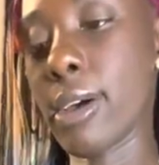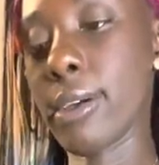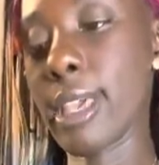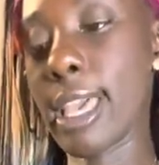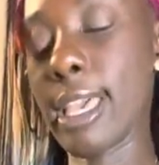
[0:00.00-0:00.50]

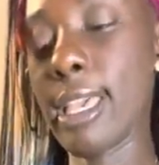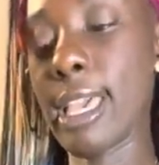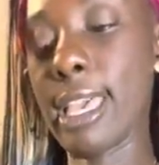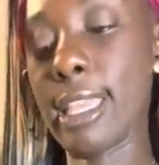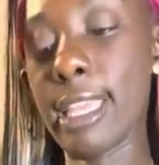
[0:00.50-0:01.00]
Okay,
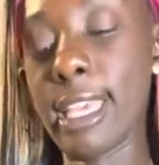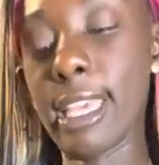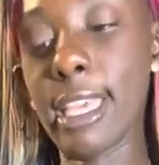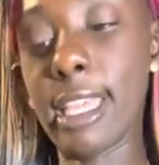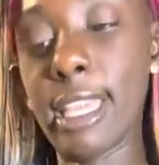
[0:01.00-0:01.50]
and
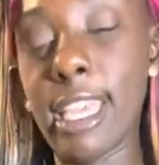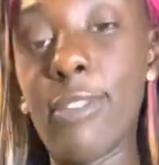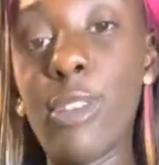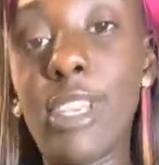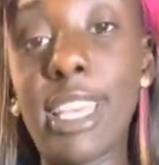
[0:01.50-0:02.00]
then
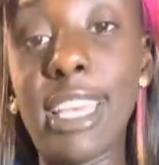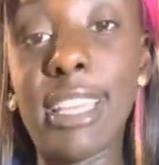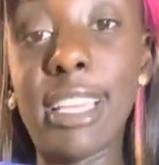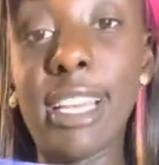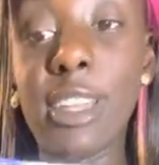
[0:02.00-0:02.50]
if you didn't
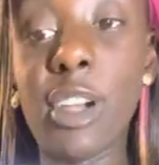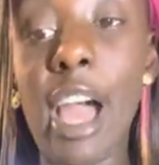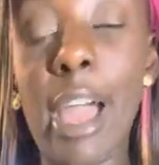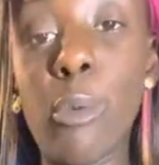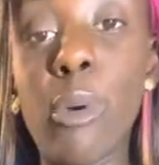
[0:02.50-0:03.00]
get the color
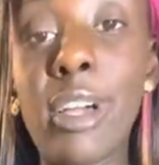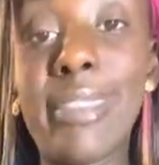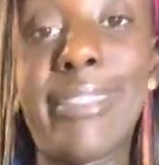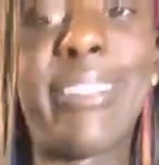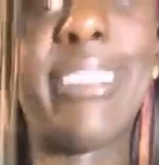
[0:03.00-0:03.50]
guide
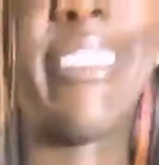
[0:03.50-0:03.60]
once,